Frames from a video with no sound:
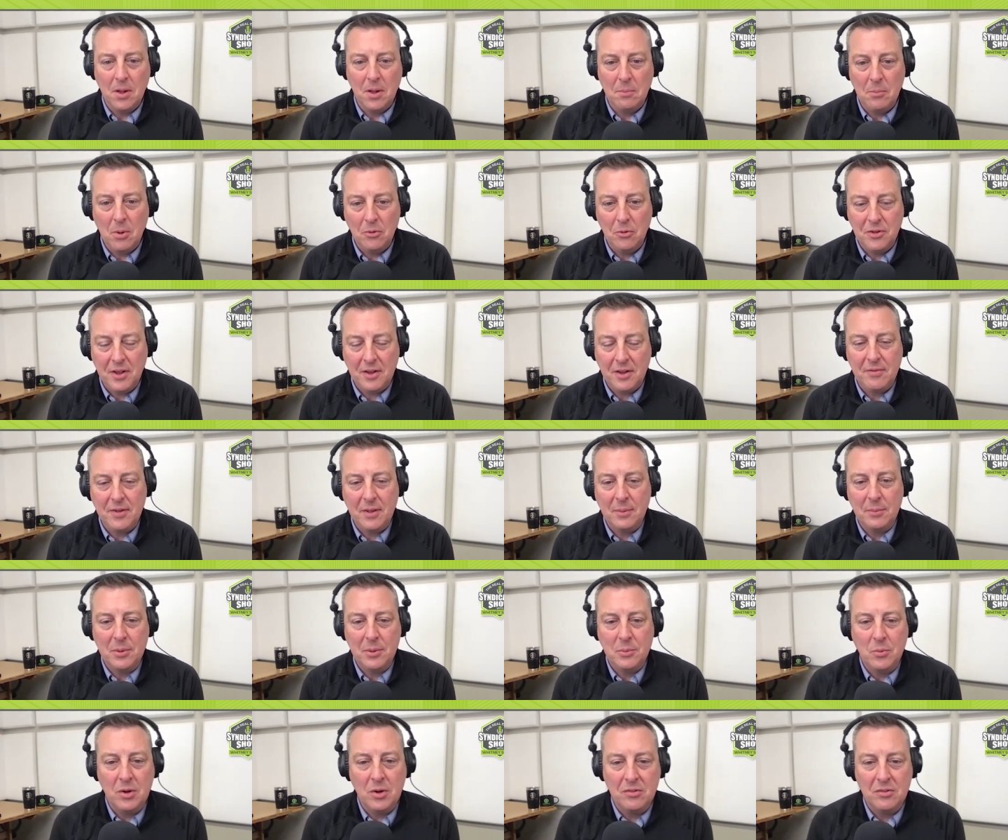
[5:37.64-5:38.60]
a, a
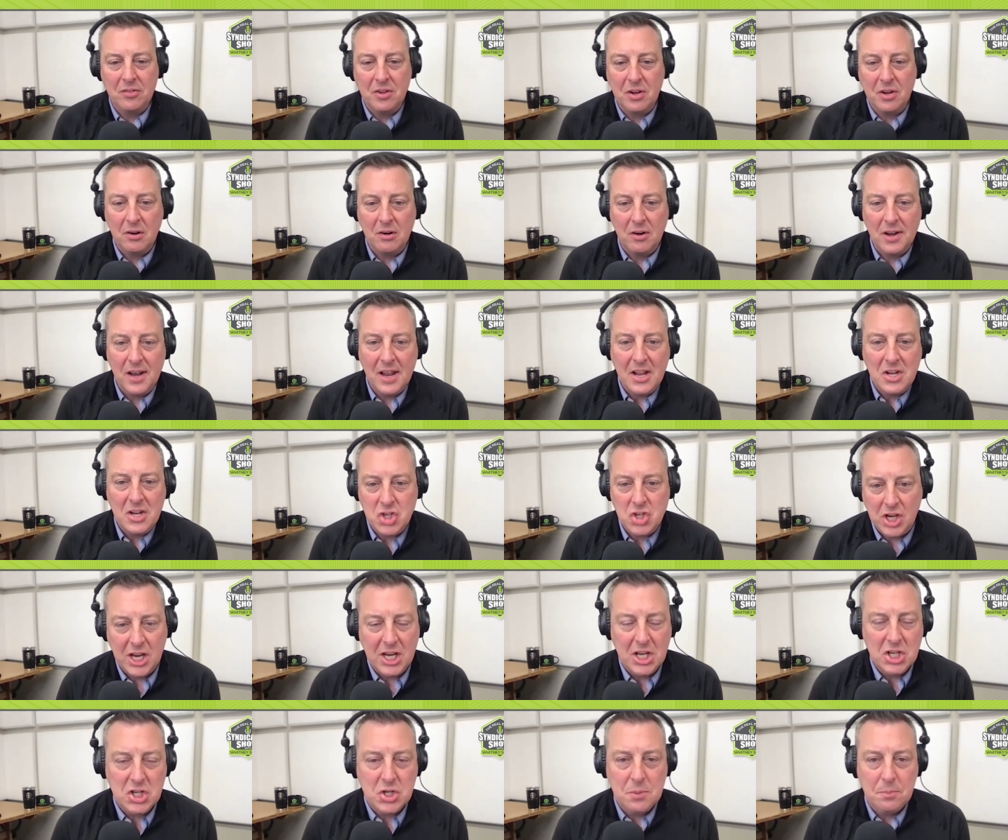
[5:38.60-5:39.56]
multifamily. Was there an
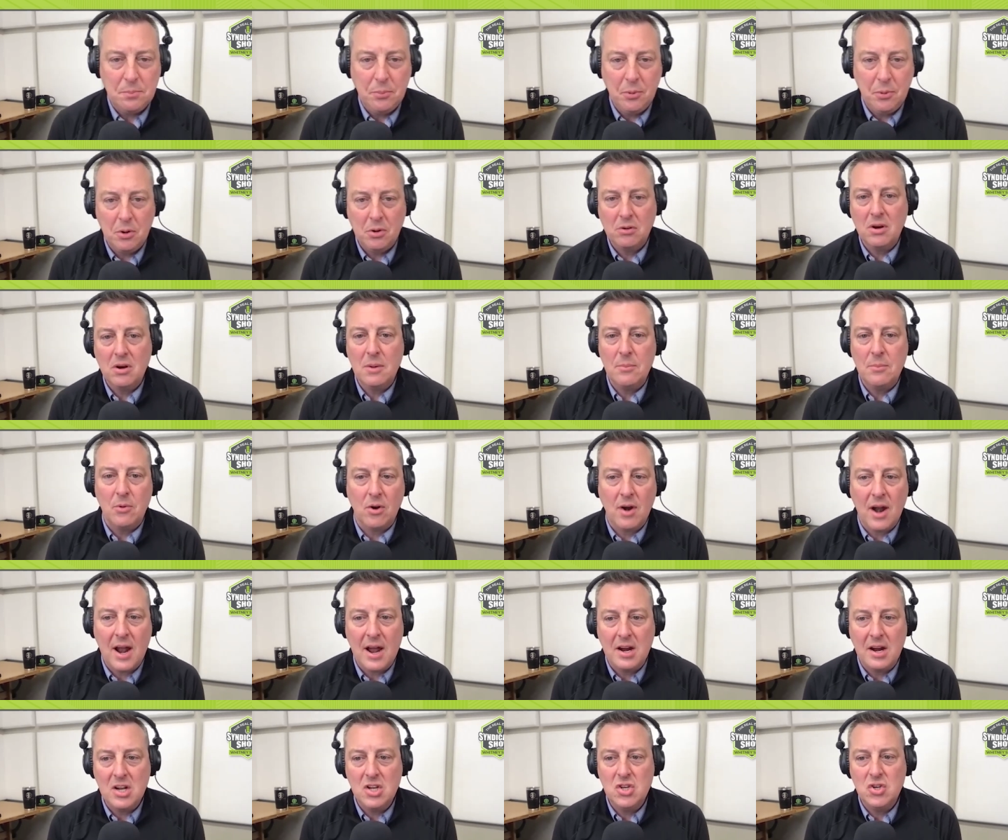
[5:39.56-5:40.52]
education program, or
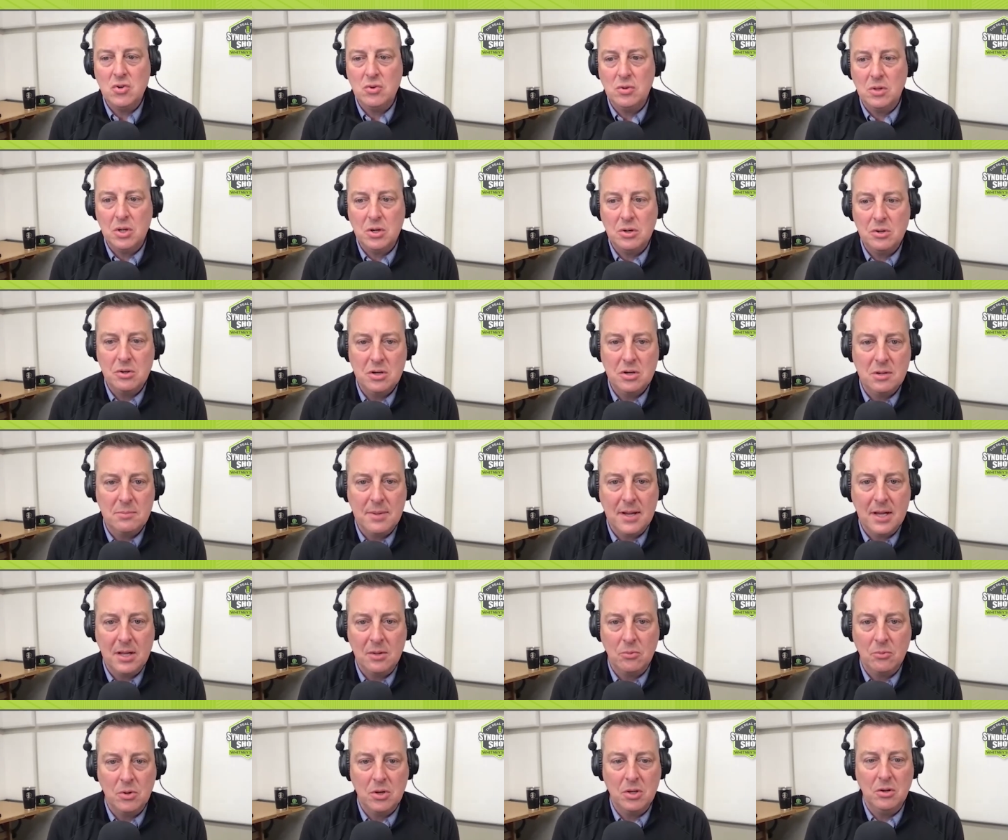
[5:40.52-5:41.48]
how did you learn
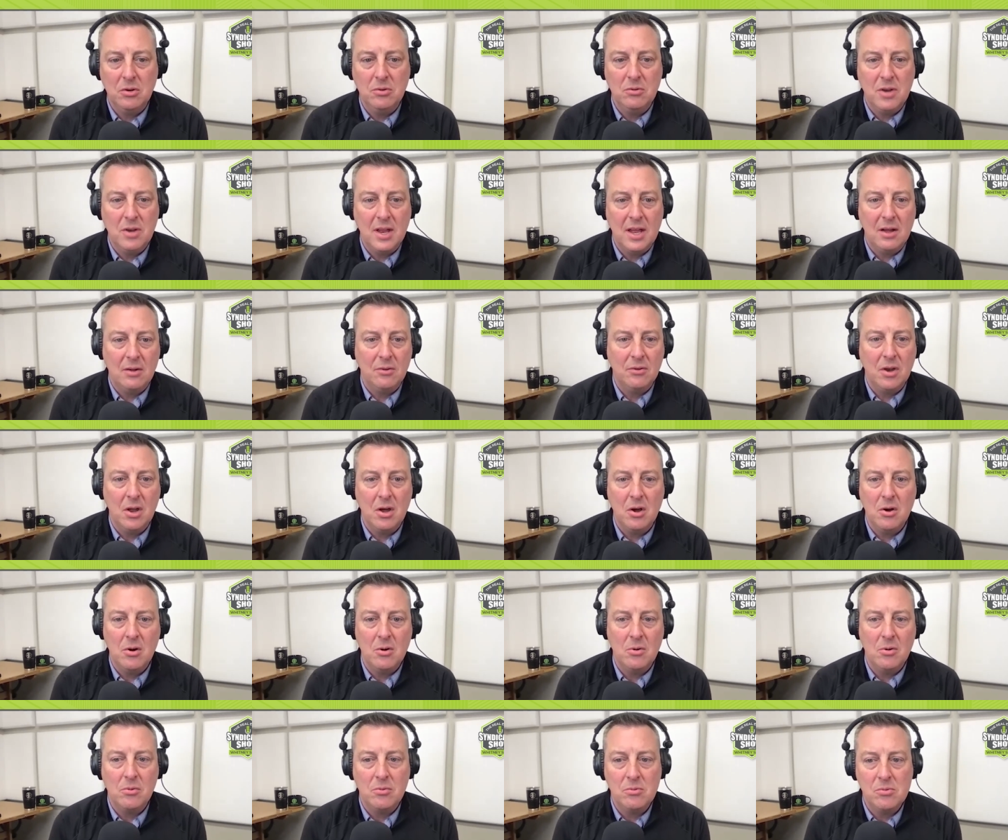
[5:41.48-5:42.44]
about what you now
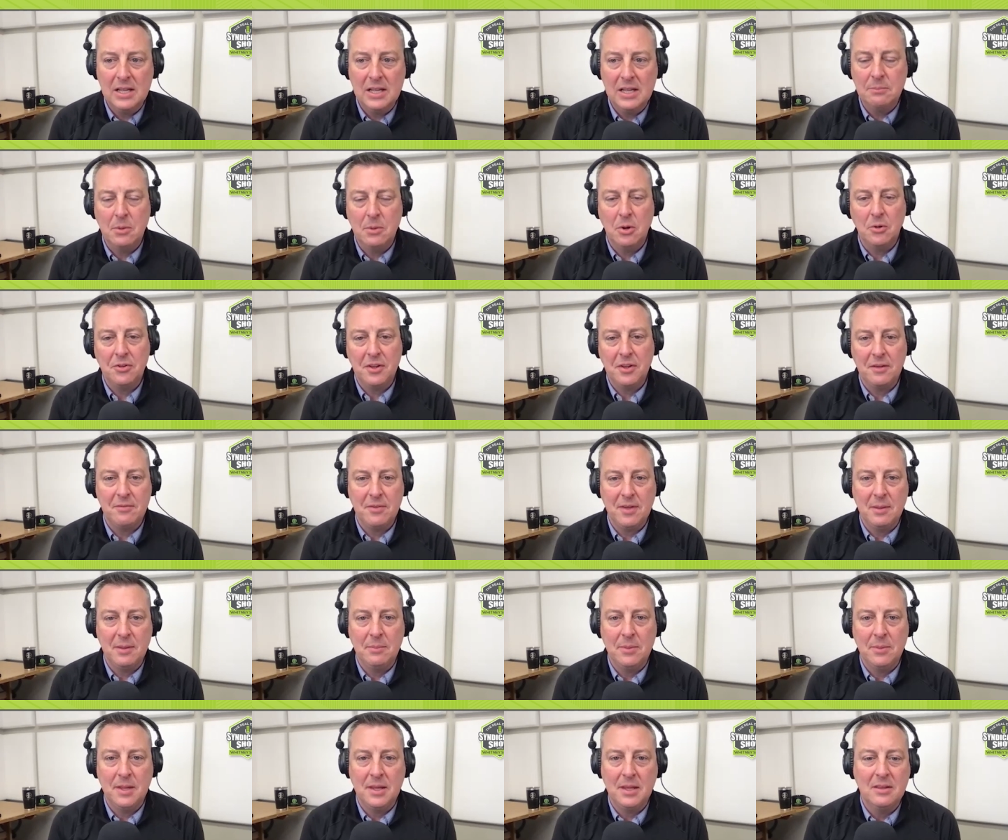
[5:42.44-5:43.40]
know in
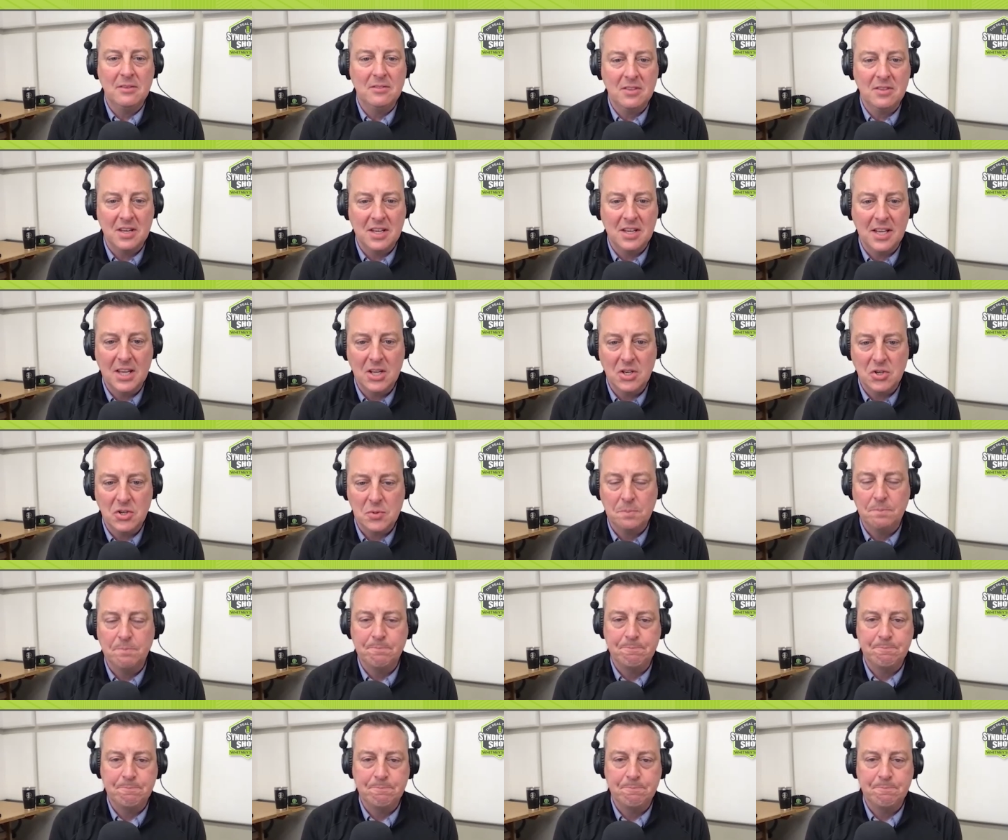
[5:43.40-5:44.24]
multifamily syndication?